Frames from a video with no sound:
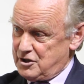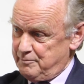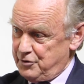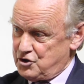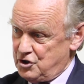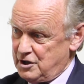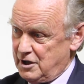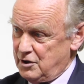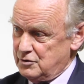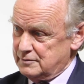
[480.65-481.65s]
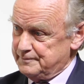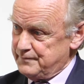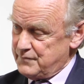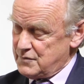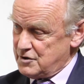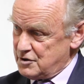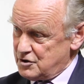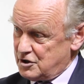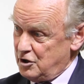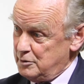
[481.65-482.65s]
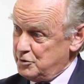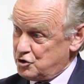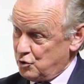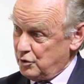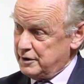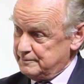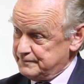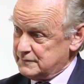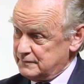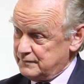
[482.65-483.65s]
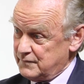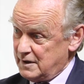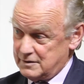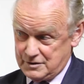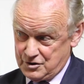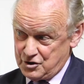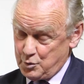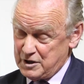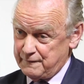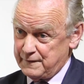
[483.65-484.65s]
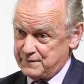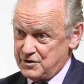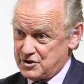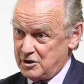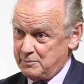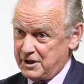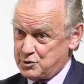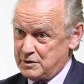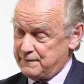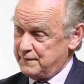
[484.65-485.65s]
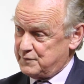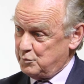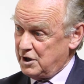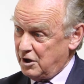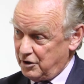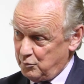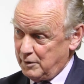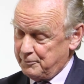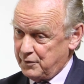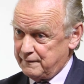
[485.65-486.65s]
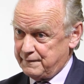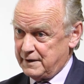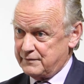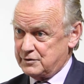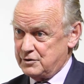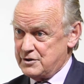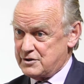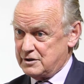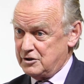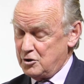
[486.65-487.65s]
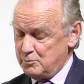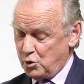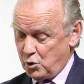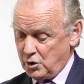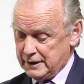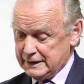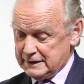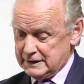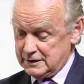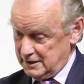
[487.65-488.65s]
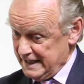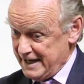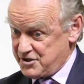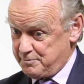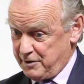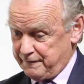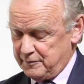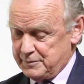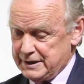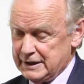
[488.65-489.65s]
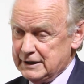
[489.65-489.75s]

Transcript: temperature down slowly but surely to 2050, so that by 2050 we are at 1.5 degrees and no more, and less preferably.